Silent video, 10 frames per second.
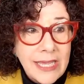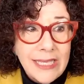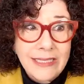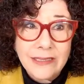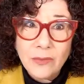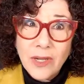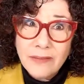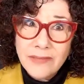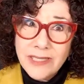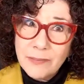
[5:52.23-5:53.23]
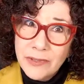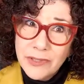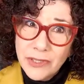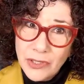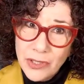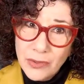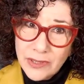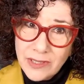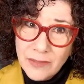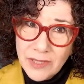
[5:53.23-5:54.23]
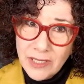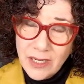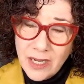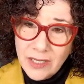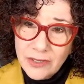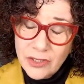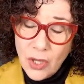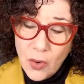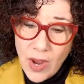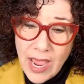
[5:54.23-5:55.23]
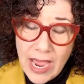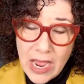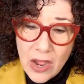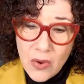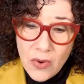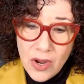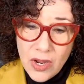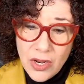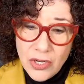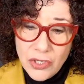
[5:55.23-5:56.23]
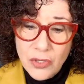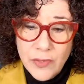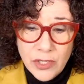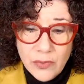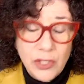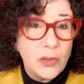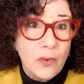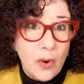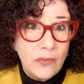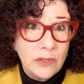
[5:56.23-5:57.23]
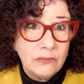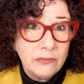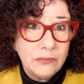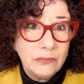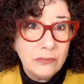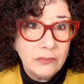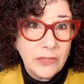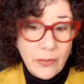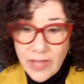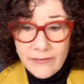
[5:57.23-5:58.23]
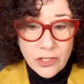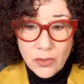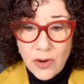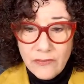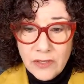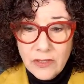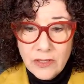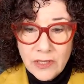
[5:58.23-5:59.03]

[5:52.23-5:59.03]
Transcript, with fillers: And I said, well, I'm experiencing you as coming in hot. So how do we do a do over? Can we have a do over?